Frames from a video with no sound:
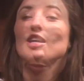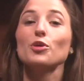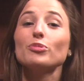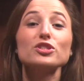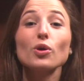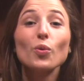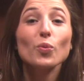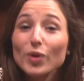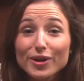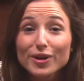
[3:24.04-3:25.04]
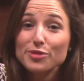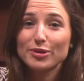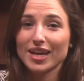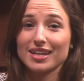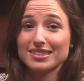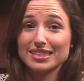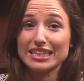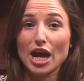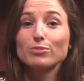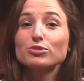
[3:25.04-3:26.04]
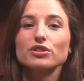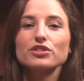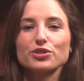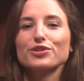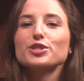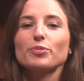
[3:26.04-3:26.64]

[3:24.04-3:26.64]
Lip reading: But don't worry, BAC. I'm sure students